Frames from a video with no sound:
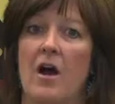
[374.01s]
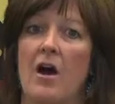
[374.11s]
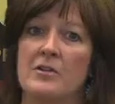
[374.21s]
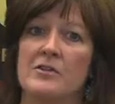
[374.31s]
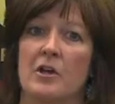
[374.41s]

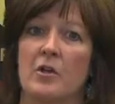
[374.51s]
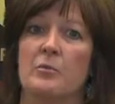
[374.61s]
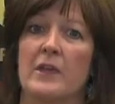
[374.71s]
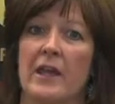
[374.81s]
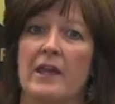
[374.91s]
Also,
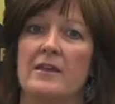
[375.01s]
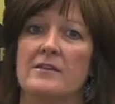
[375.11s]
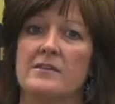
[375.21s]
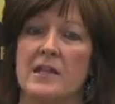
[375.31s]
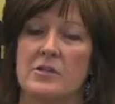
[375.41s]
McKay
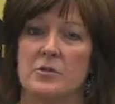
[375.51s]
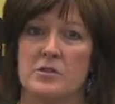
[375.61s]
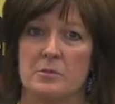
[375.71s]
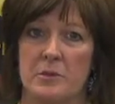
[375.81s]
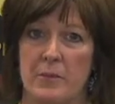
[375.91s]
is
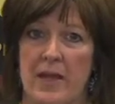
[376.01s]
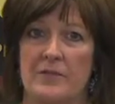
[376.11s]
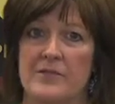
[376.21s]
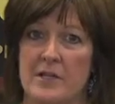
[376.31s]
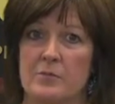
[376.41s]
scheduled to be
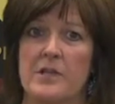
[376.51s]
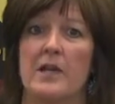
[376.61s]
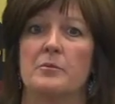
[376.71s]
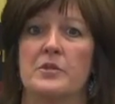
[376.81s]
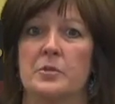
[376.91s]
paved
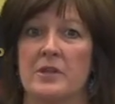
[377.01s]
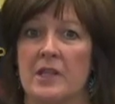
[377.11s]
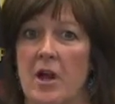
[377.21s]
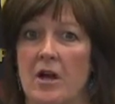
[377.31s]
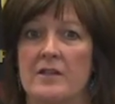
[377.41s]
sometime between
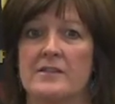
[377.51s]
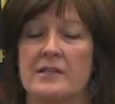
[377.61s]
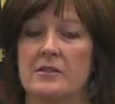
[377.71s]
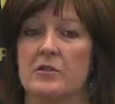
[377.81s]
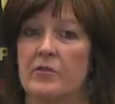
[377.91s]
the
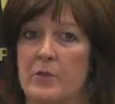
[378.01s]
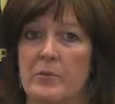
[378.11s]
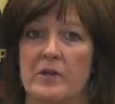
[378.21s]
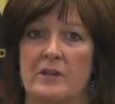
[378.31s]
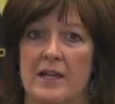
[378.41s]
August and
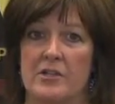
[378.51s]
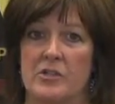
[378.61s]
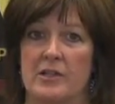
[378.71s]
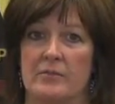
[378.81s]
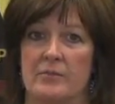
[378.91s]
November
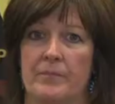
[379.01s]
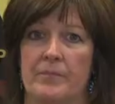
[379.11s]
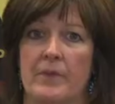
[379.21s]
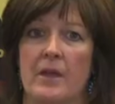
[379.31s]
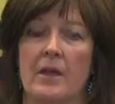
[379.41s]
election.
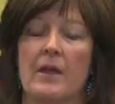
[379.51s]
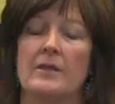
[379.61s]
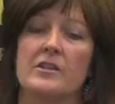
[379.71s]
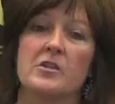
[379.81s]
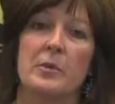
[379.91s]

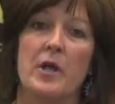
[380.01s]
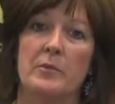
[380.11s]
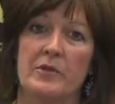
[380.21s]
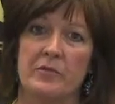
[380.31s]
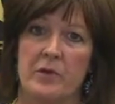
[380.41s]
The
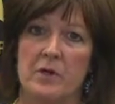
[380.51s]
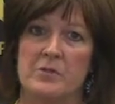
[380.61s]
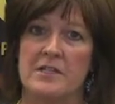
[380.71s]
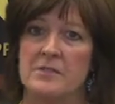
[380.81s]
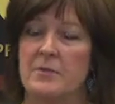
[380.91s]
Department of
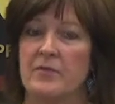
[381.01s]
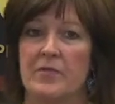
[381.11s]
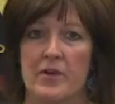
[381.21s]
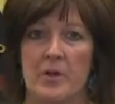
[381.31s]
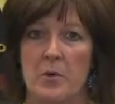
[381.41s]
Roads has been
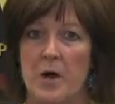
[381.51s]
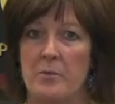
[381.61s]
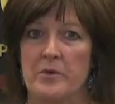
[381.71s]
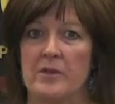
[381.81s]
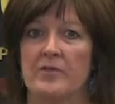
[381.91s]
very
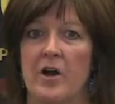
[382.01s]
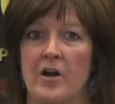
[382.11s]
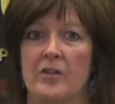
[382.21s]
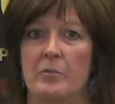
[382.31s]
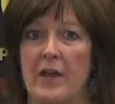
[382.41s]
cooperative
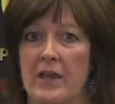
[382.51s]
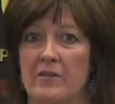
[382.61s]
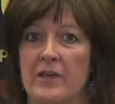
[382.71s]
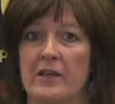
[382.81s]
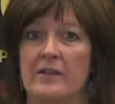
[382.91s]
on the
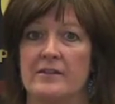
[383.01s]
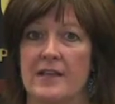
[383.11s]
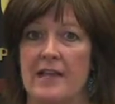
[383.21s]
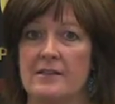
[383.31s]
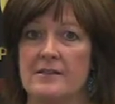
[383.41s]
paving
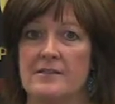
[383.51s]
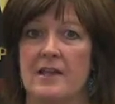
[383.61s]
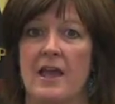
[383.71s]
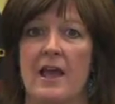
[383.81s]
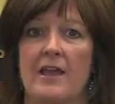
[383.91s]
dates,
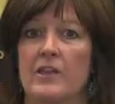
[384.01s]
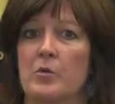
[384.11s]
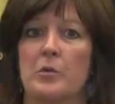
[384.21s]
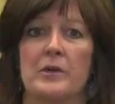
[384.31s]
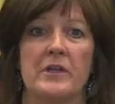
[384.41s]
and
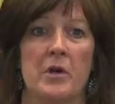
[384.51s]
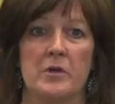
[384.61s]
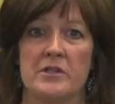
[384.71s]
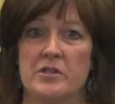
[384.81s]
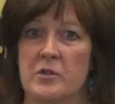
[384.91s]
there will be no
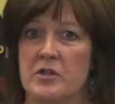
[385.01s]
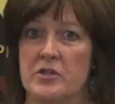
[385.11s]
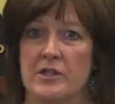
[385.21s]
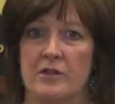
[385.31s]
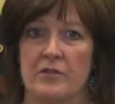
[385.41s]

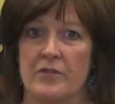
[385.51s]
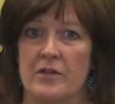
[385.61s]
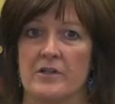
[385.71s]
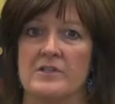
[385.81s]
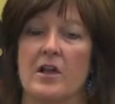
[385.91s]
construction
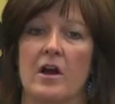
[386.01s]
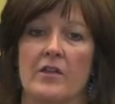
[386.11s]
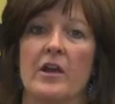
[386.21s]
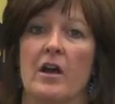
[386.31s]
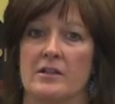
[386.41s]
interference
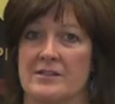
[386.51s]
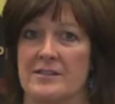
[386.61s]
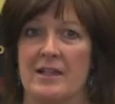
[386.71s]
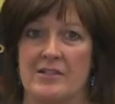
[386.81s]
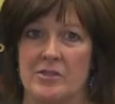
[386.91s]
on the
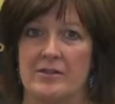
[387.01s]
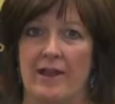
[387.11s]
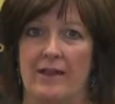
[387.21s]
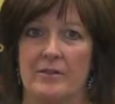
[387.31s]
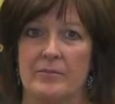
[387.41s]
August election
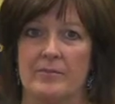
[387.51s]
day.